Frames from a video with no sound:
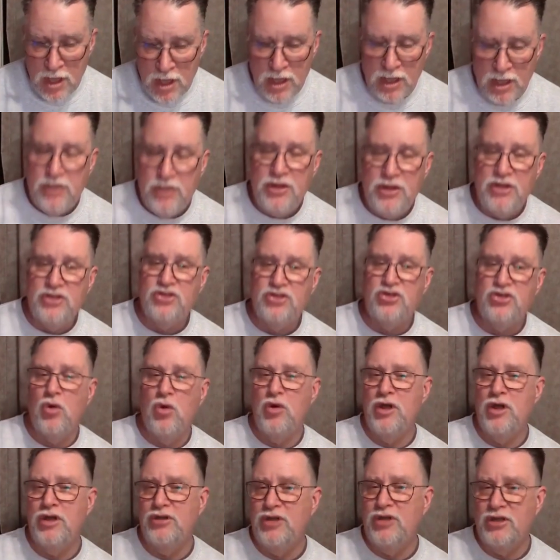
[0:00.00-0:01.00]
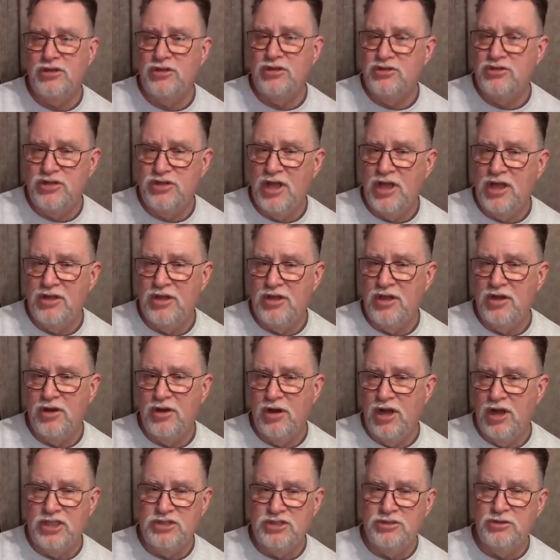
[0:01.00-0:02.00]
in this story, it doesn't say that
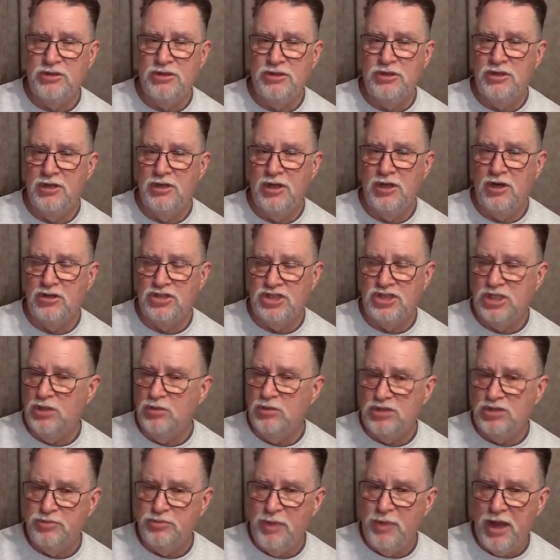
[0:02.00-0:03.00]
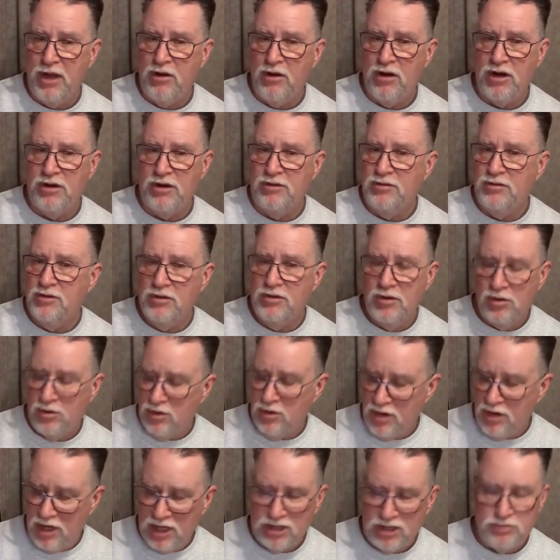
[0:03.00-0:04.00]
her husband or she was barren or
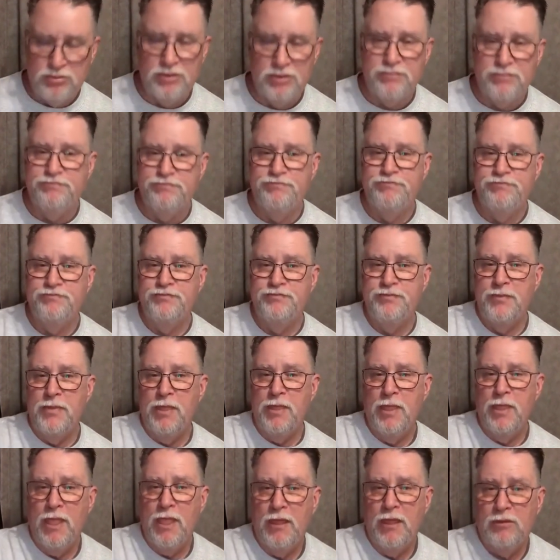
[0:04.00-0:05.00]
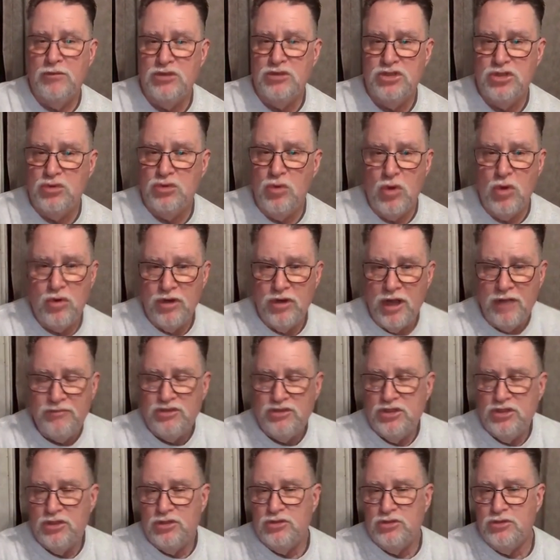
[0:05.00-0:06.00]
her husband was too old to have
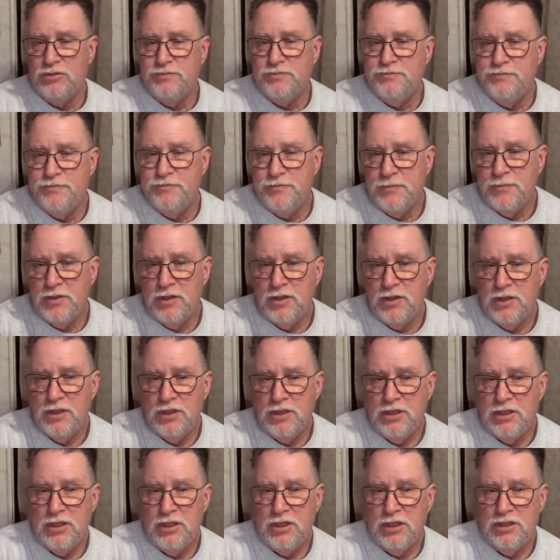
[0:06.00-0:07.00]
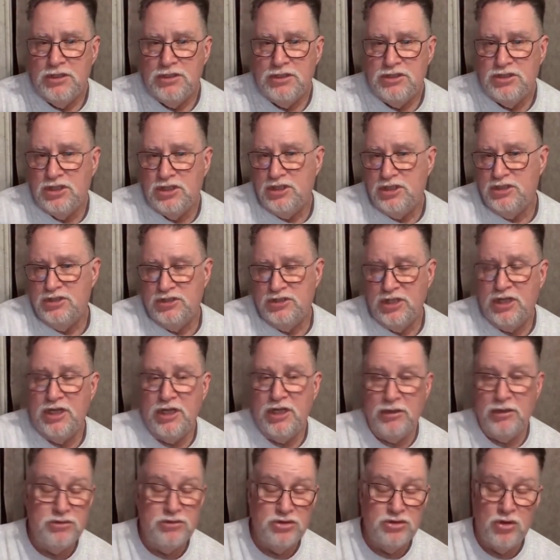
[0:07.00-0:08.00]
children. She just said
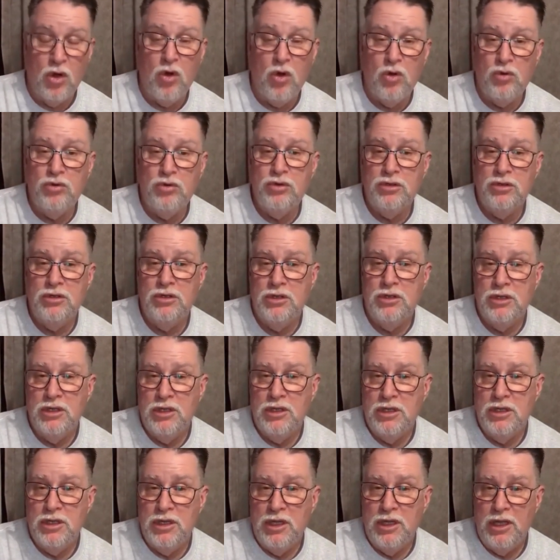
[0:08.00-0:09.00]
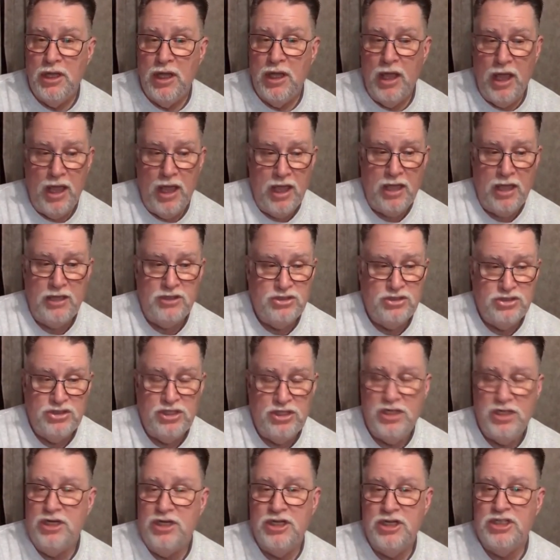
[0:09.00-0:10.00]
he was old and she
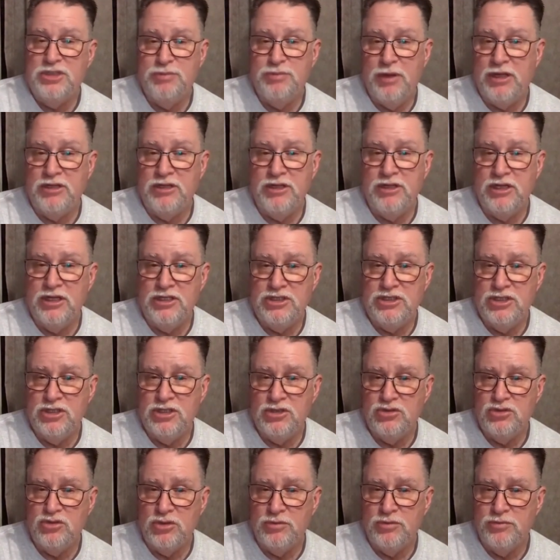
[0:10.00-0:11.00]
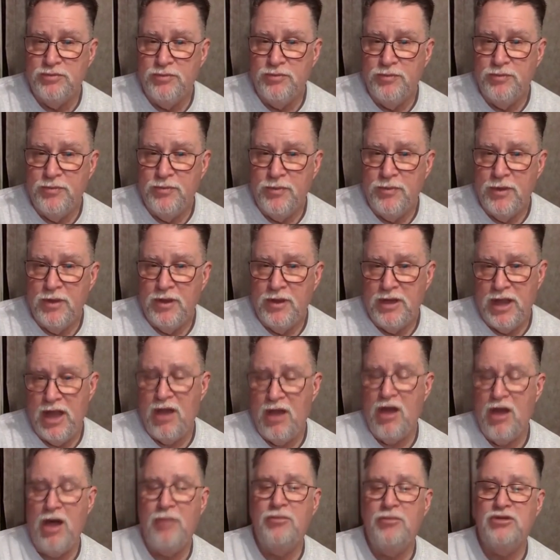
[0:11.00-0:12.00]
didn't expect any children.
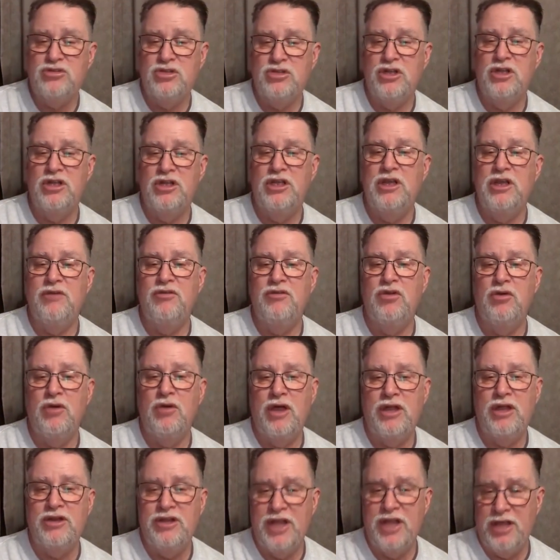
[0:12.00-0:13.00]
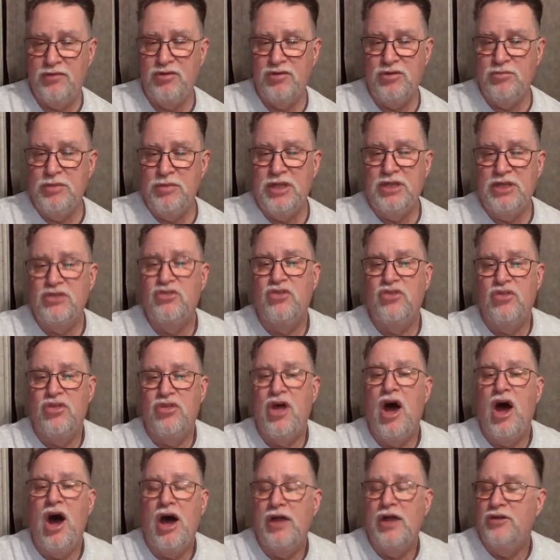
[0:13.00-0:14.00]
Now, I'm just going to give you a David Meeks
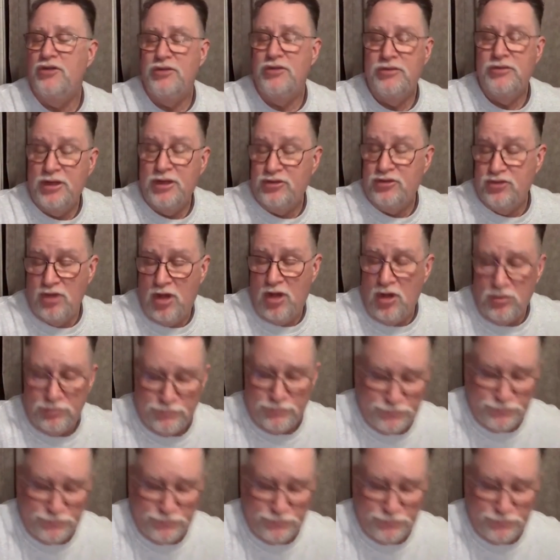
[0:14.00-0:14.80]
thought. That's all.